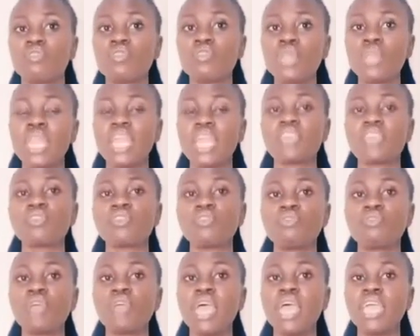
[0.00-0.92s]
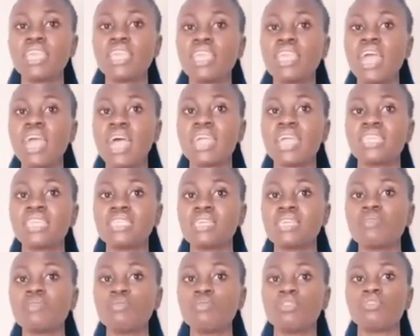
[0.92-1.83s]
You feel like it
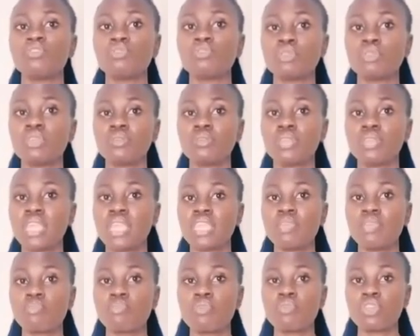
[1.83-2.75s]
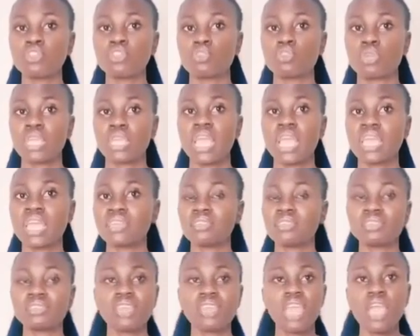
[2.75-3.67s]
helps you to kill the depression
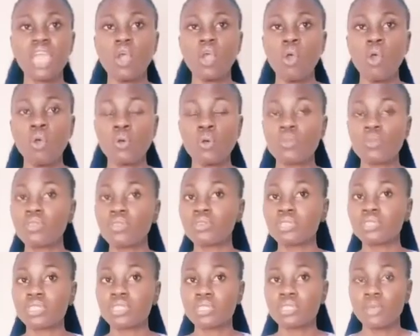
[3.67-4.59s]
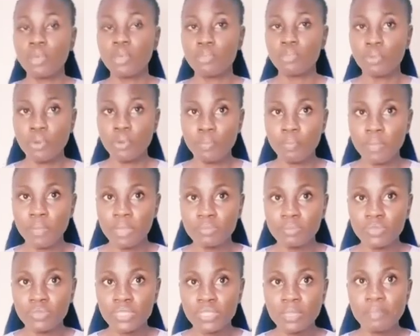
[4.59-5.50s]
and all those
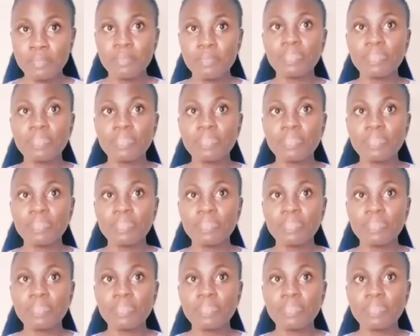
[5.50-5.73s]
problems.